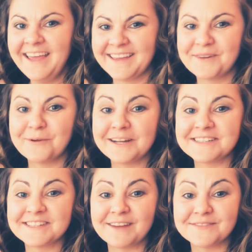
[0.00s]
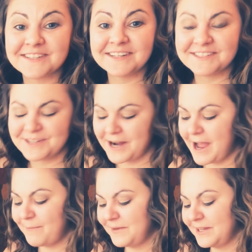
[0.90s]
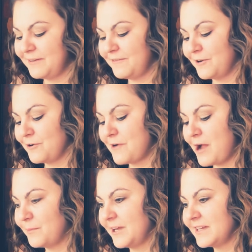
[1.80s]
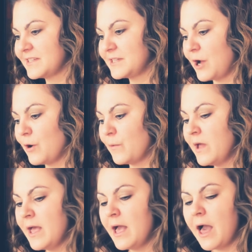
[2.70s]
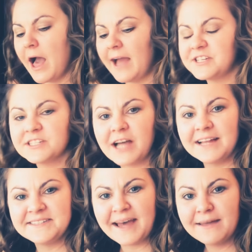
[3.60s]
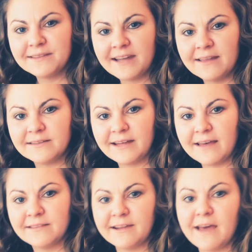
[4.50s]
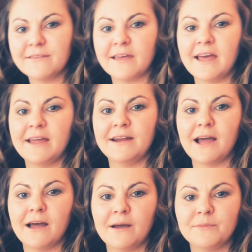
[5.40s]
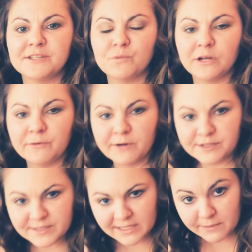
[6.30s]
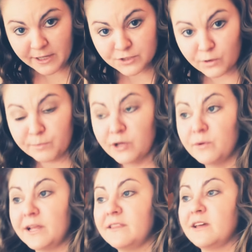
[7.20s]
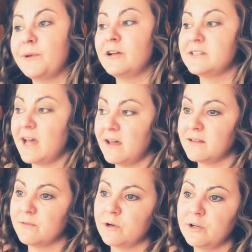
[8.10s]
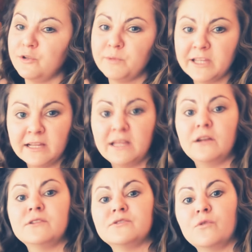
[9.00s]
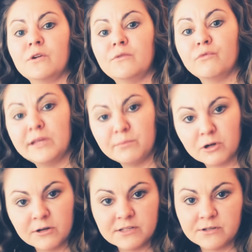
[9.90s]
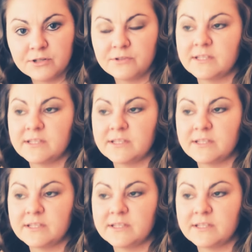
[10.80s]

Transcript: like weird stuff's gonna start happening if you're around me. So I just got death, death, death, death. And um, this morning when I was thinking about Scorpio, when I think about death or new beginnings or rebirths or new